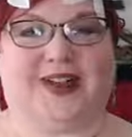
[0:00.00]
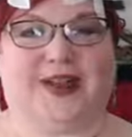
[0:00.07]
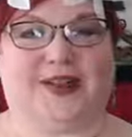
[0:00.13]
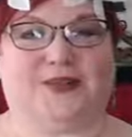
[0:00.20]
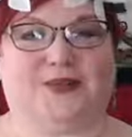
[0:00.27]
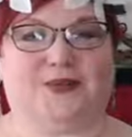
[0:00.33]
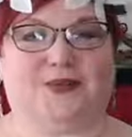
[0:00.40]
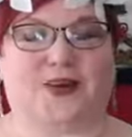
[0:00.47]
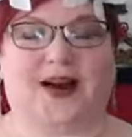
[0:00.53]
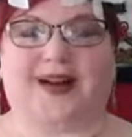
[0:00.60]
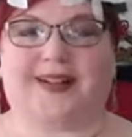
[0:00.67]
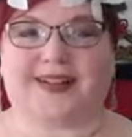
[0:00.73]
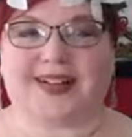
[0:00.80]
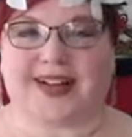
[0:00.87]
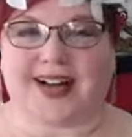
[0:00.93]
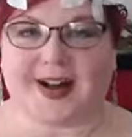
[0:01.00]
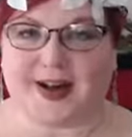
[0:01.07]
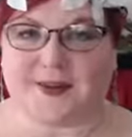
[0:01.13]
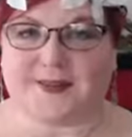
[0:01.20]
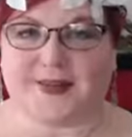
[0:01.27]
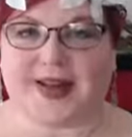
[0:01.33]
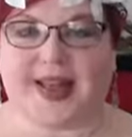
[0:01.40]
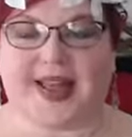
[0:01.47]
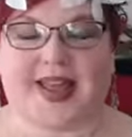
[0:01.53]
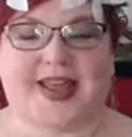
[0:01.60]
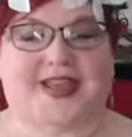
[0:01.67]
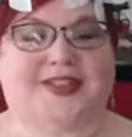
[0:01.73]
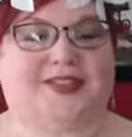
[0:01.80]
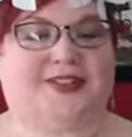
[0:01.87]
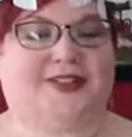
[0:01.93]
And welcome
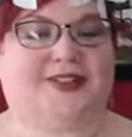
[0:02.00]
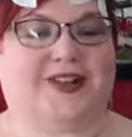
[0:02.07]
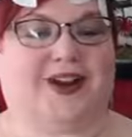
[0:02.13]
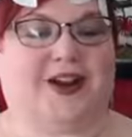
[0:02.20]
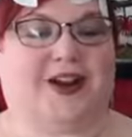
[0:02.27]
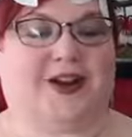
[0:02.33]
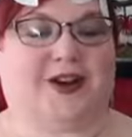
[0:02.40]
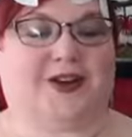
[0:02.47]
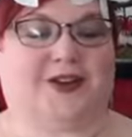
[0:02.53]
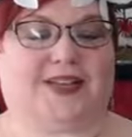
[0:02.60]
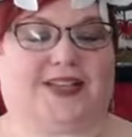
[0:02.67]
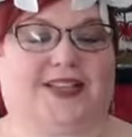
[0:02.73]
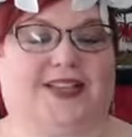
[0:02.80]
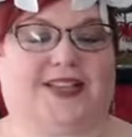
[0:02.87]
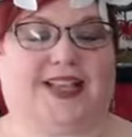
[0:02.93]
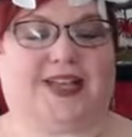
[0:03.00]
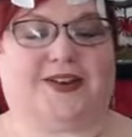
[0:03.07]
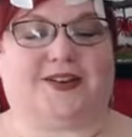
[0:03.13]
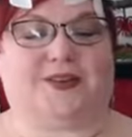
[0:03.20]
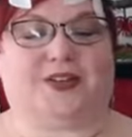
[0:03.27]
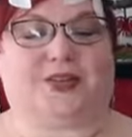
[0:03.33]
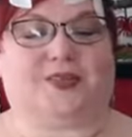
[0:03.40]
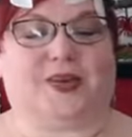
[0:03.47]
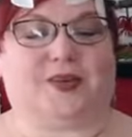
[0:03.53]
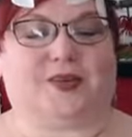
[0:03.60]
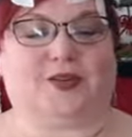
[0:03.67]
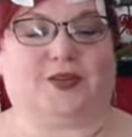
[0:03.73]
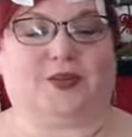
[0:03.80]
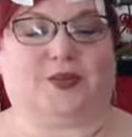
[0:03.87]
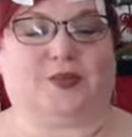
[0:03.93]
to the Heart Center
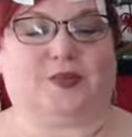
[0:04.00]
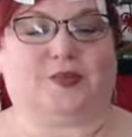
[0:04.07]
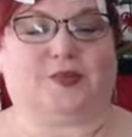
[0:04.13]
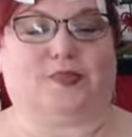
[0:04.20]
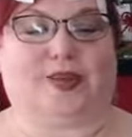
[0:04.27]
Spiritual